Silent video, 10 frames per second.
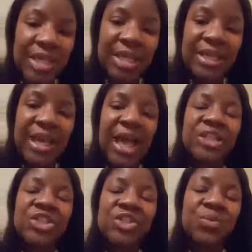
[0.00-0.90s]
done. I
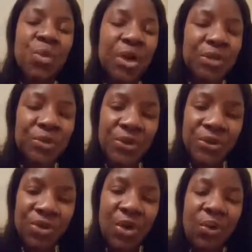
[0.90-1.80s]
just want you to
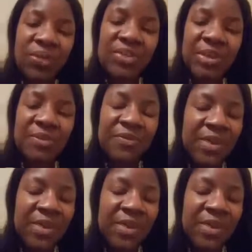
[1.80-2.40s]
know some